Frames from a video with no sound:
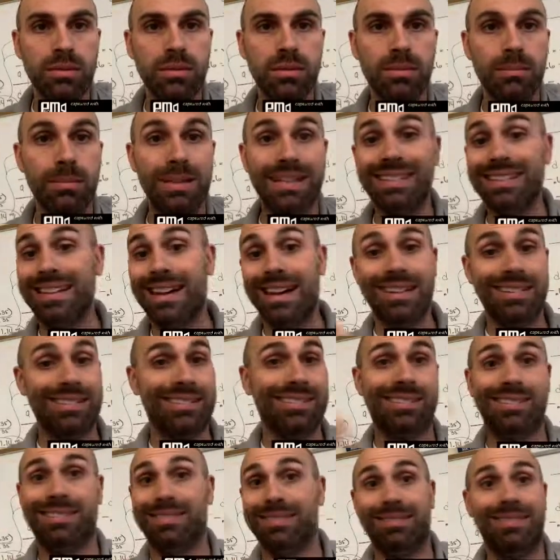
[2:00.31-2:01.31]
My God,
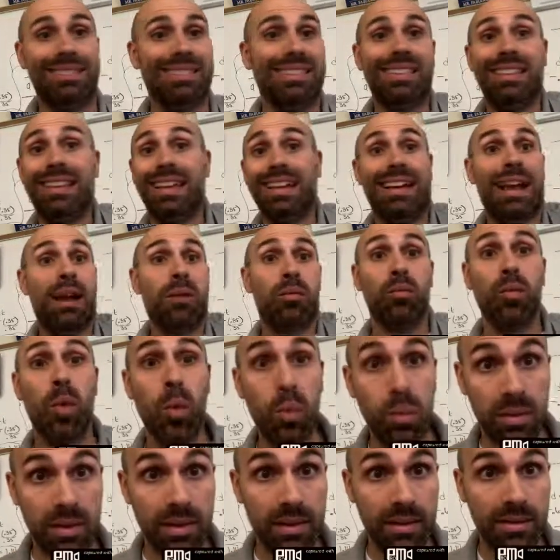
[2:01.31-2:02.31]
it's like I
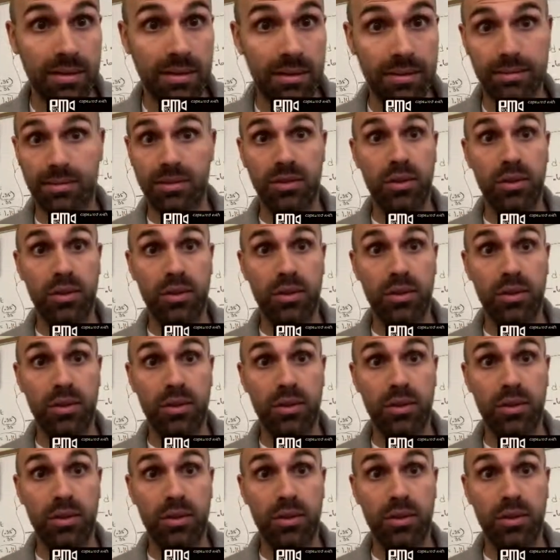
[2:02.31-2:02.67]
wrote this. It's